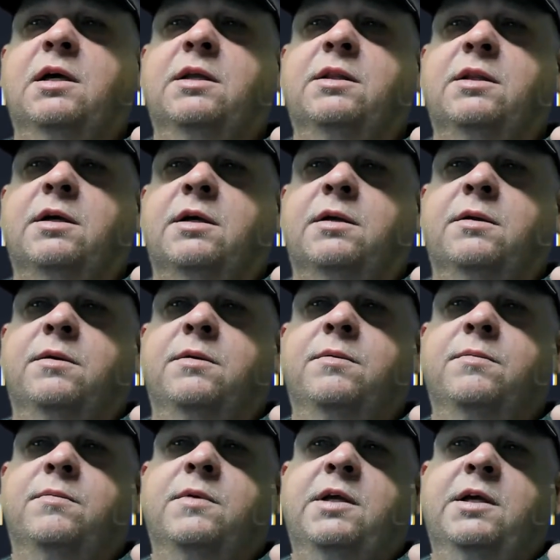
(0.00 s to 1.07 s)
and then
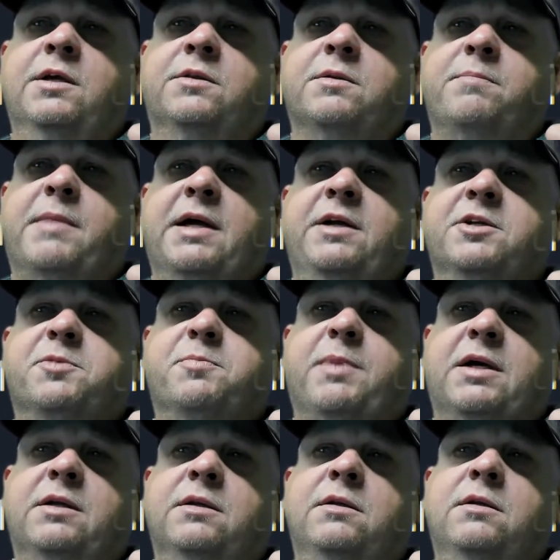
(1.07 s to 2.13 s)
hit the minus
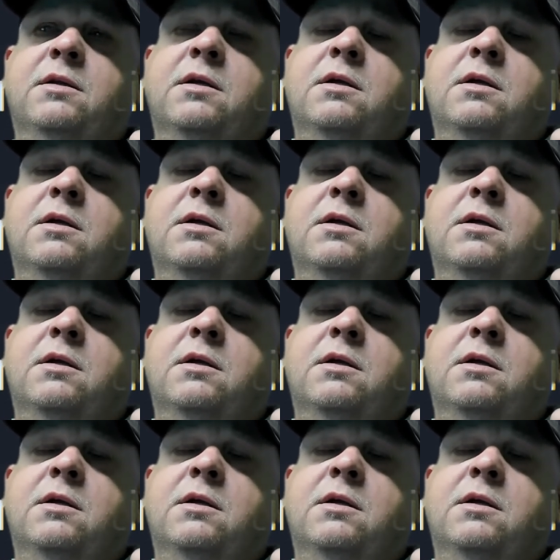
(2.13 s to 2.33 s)
button